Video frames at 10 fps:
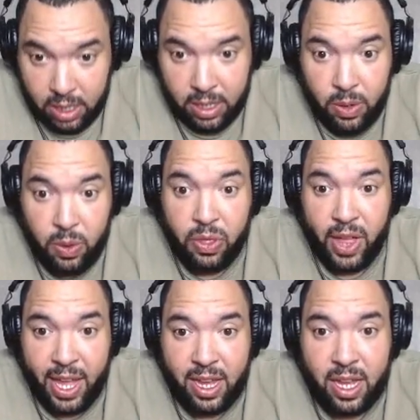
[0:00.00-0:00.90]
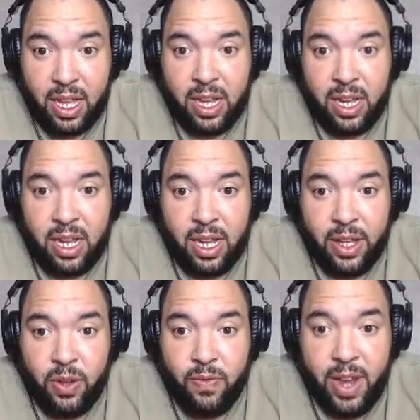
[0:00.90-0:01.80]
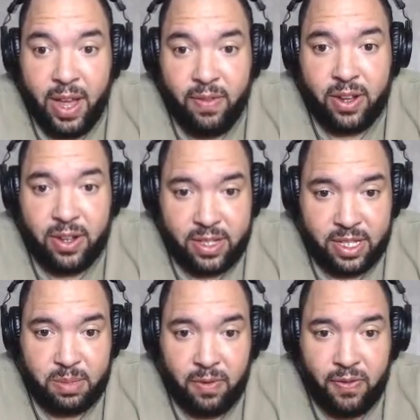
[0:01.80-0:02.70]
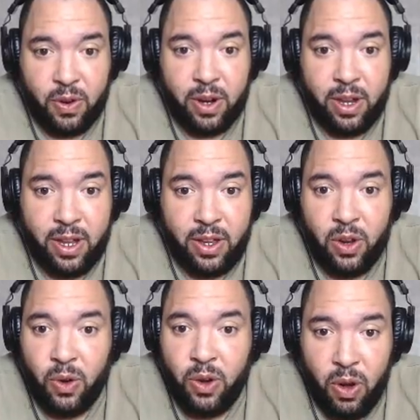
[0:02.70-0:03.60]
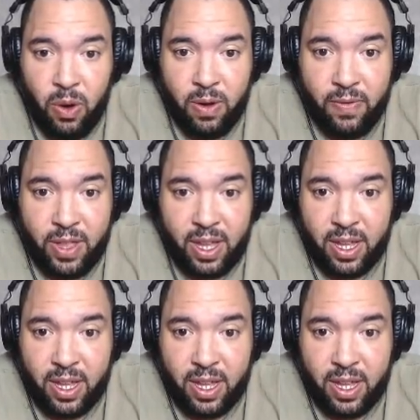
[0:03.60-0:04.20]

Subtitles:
You think? You've never cooked this before. You don't know if they...